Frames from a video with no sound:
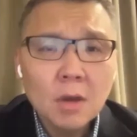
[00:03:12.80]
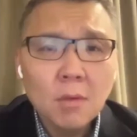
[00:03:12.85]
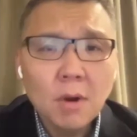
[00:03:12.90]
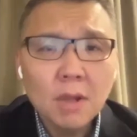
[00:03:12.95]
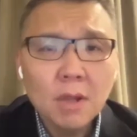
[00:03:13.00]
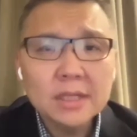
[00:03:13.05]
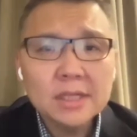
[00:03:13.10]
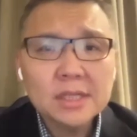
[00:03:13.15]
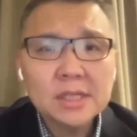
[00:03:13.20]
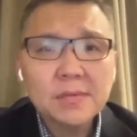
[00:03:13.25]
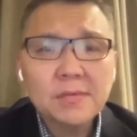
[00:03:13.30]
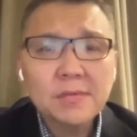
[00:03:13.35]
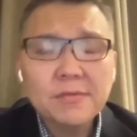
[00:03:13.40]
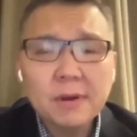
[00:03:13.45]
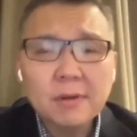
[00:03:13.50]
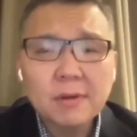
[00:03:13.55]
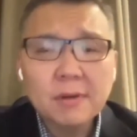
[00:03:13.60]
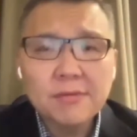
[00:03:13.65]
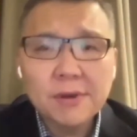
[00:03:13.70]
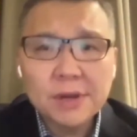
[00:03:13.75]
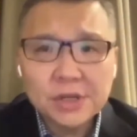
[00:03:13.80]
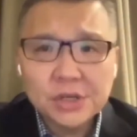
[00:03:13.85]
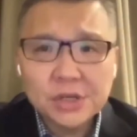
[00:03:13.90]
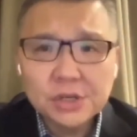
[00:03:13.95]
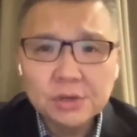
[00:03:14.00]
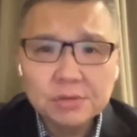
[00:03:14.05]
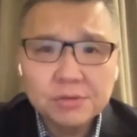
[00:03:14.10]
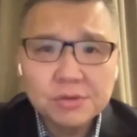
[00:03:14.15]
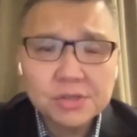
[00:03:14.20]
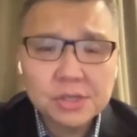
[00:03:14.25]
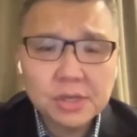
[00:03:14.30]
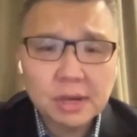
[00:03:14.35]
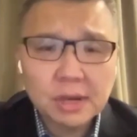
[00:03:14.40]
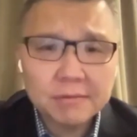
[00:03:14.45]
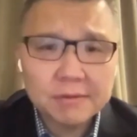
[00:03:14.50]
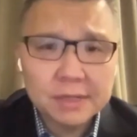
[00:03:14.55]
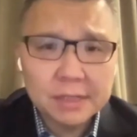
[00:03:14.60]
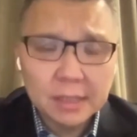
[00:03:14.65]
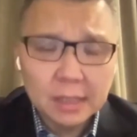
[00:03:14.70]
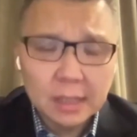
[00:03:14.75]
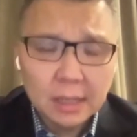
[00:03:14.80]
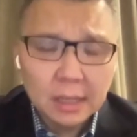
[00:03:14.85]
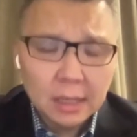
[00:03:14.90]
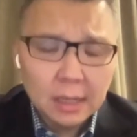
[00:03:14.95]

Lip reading: Well, it's a fresh new discovery.